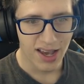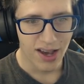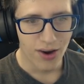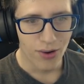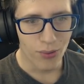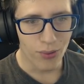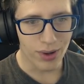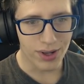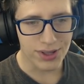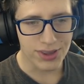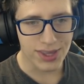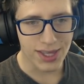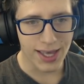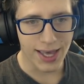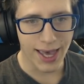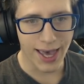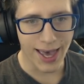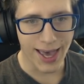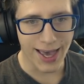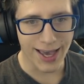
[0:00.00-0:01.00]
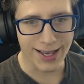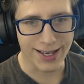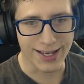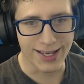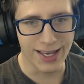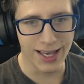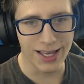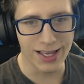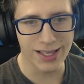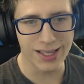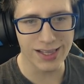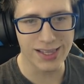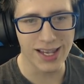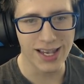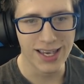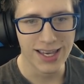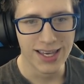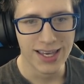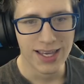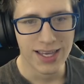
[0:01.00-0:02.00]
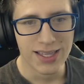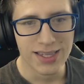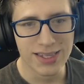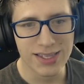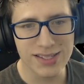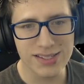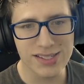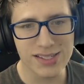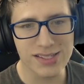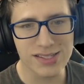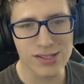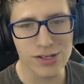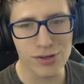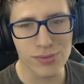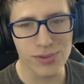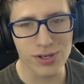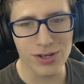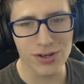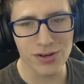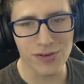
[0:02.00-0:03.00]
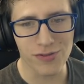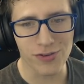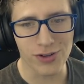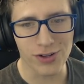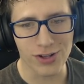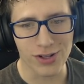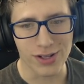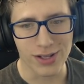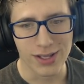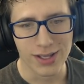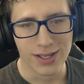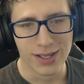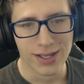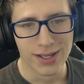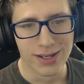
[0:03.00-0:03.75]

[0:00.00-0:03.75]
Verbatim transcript: What the heck? this is so beautiful!